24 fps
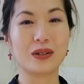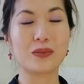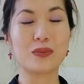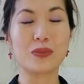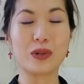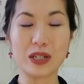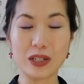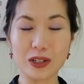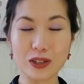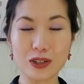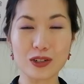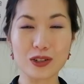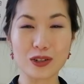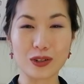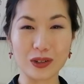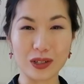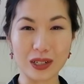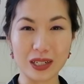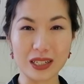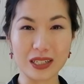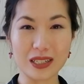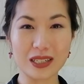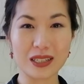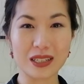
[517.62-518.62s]
bring your
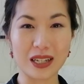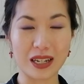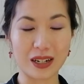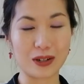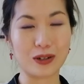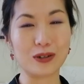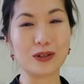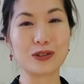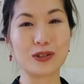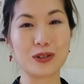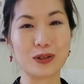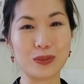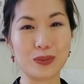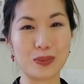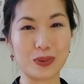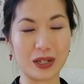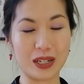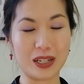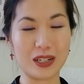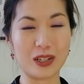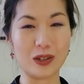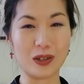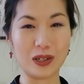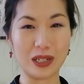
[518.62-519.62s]
shortlist and also
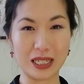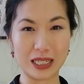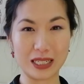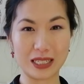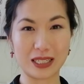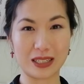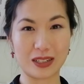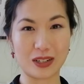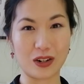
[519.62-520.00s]
bring your list